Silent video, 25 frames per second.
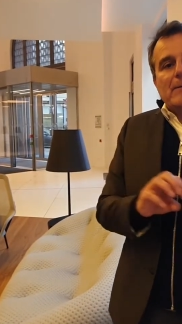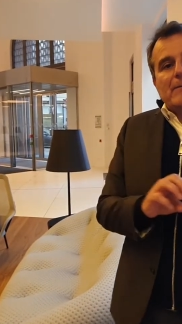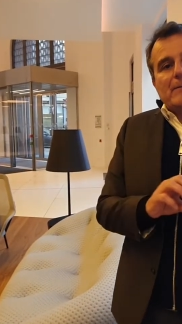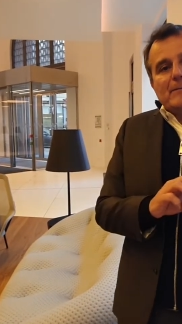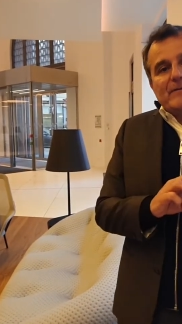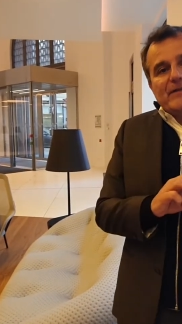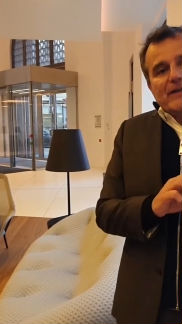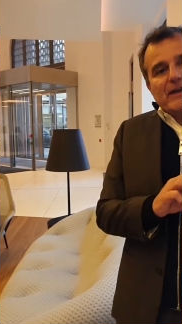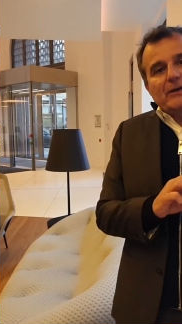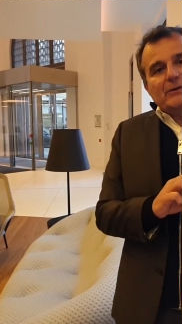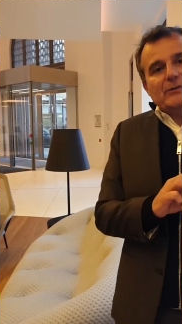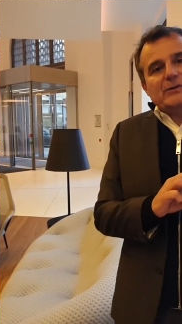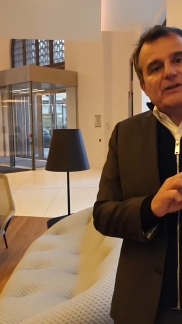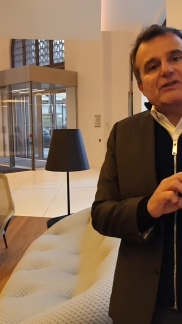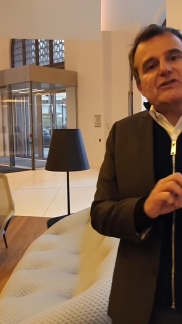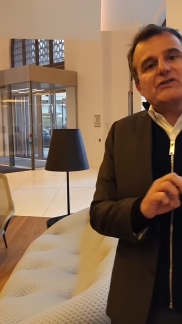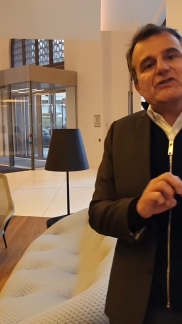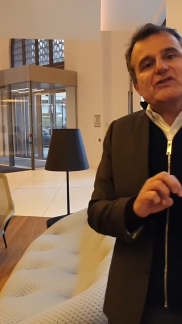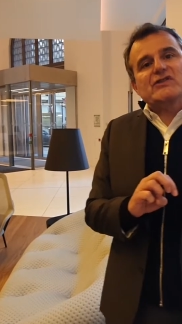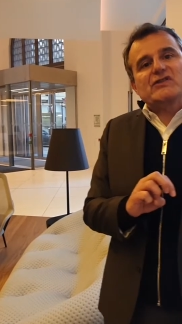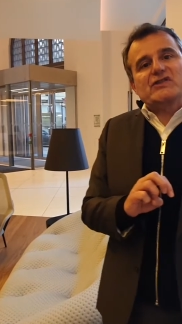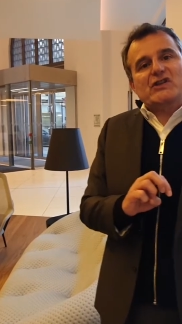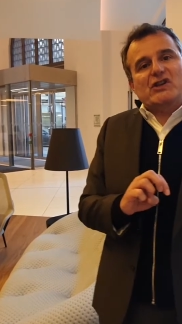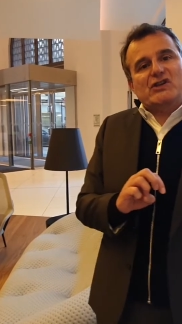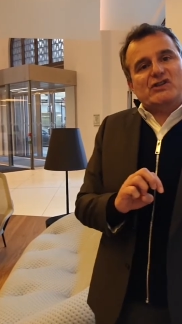various
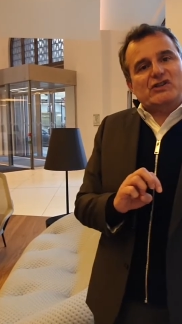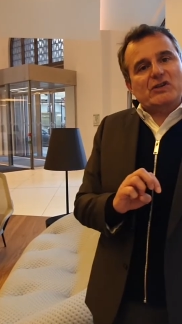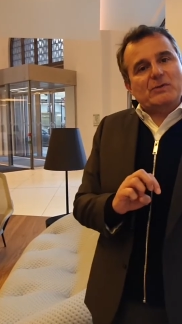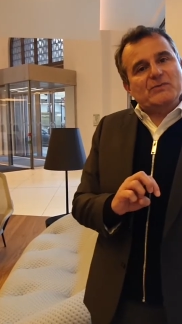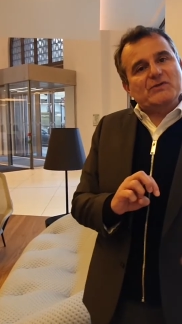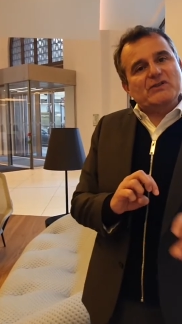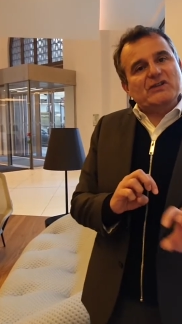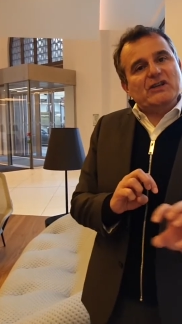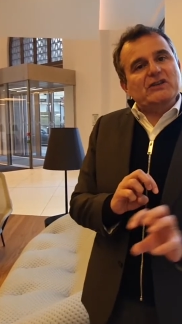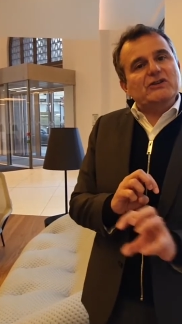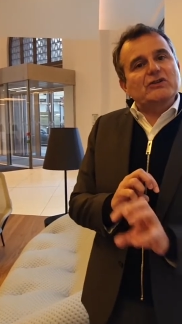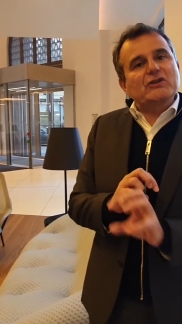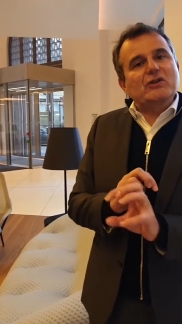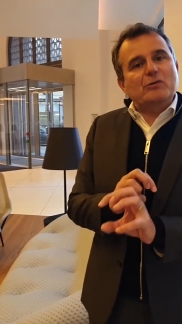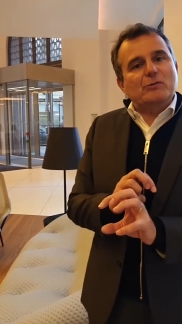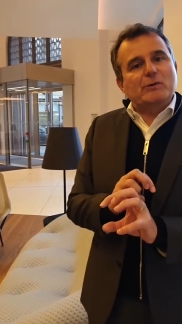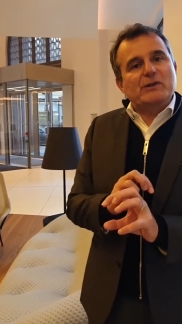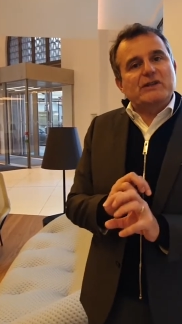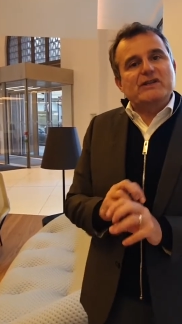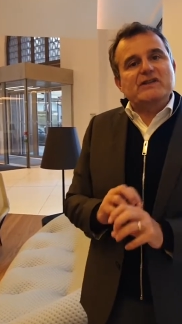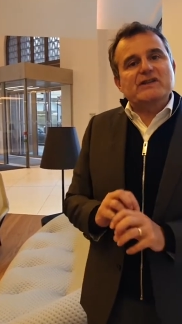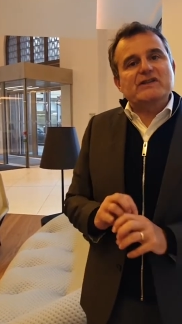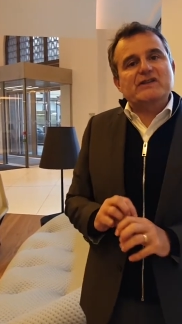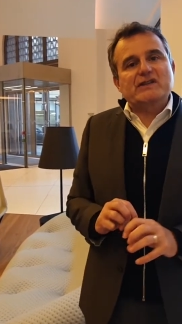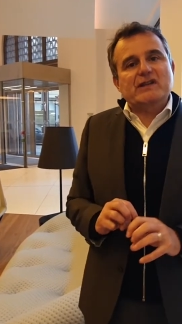
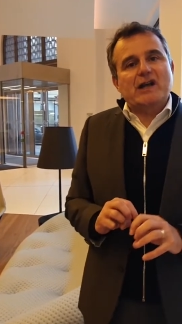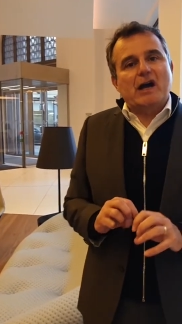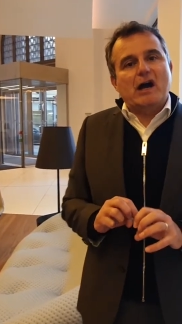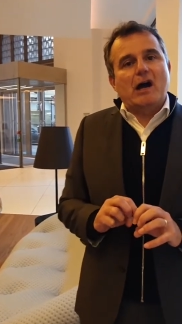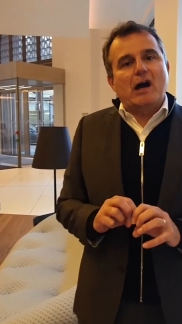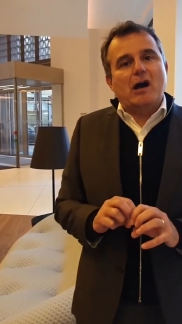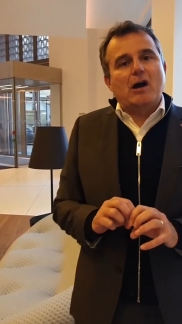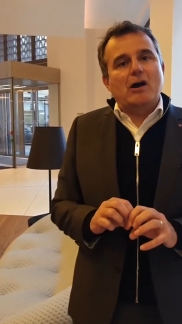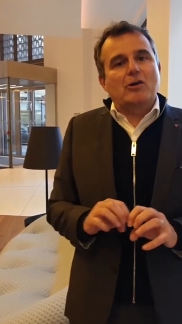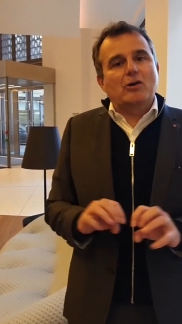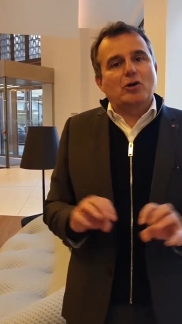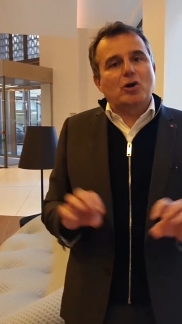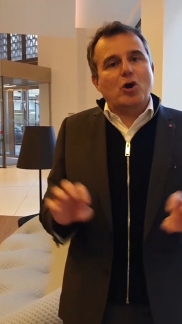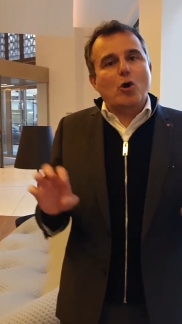subsidiaries are